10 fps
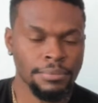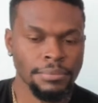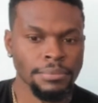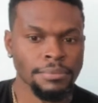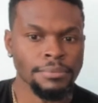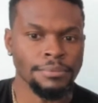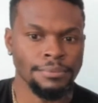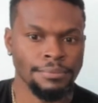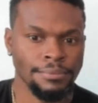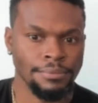
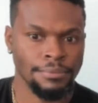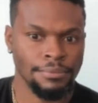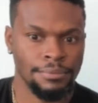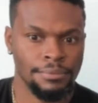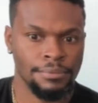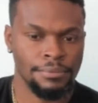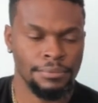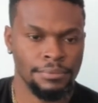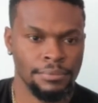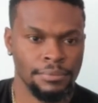
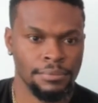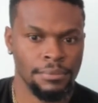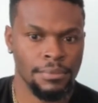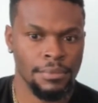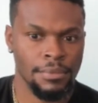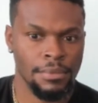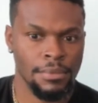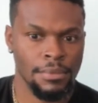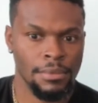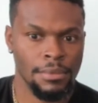
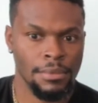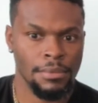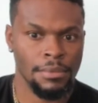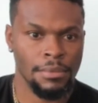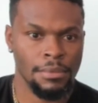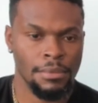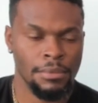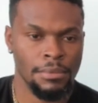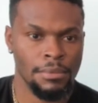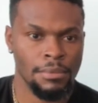
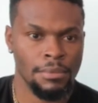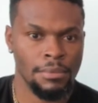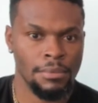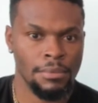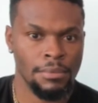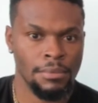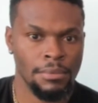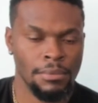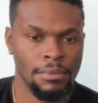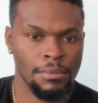
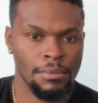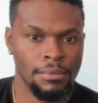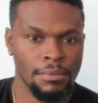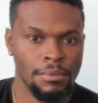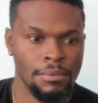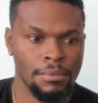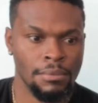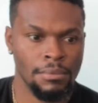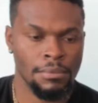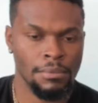
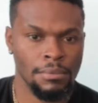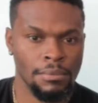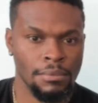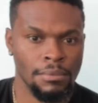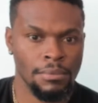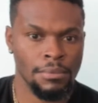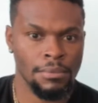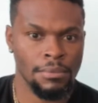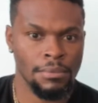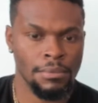
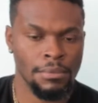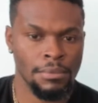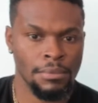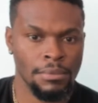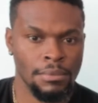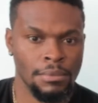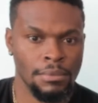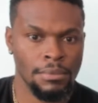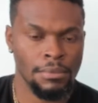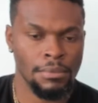(silent)